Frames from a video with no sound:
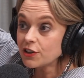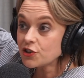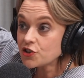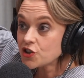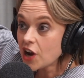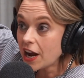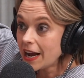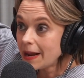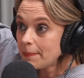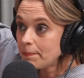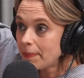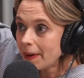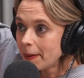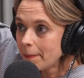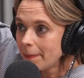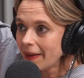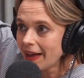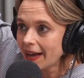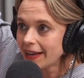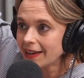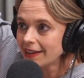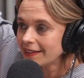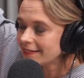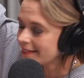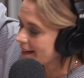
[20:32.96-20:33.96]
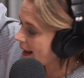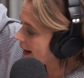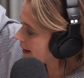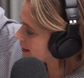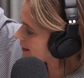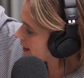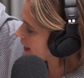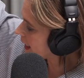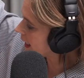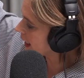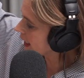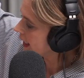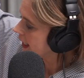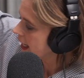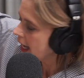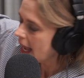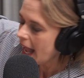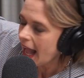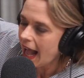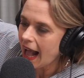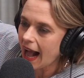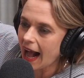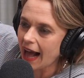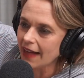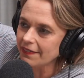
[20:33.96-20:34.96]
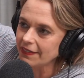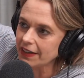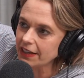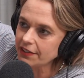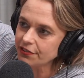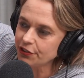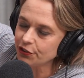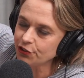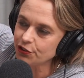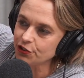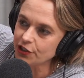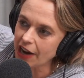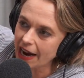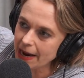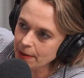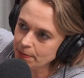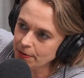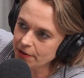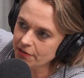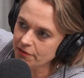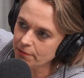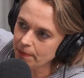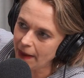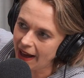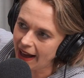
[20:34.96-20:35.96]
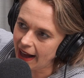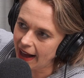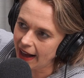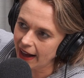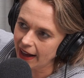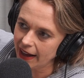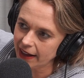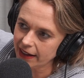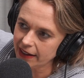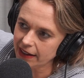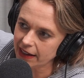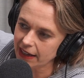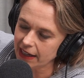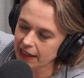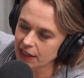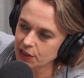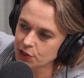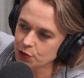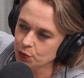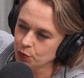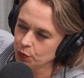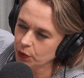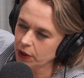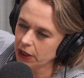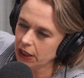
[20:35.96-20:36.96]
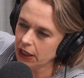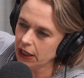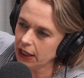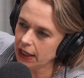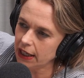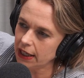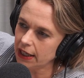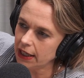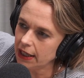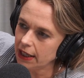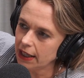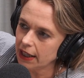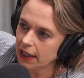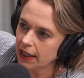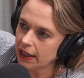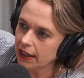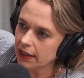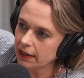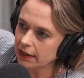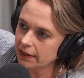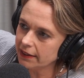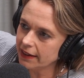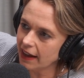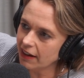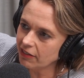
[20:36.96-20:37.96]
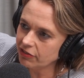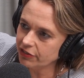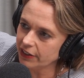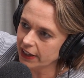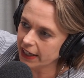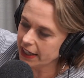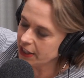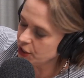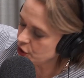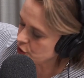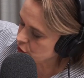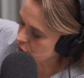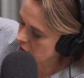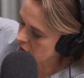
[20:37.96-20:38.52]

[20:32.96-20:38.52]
a giant bum bag, exactly. And this shape of bag is really lovely. You